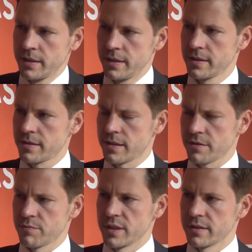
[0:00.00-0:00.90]
It's a
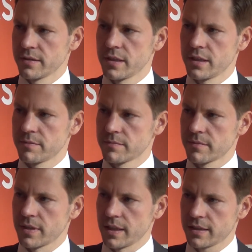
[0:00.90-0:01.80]
tough one.
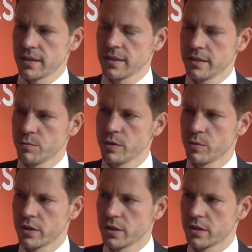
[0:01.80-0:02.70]
Luckily, we
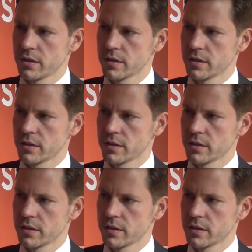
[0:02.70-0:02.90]
were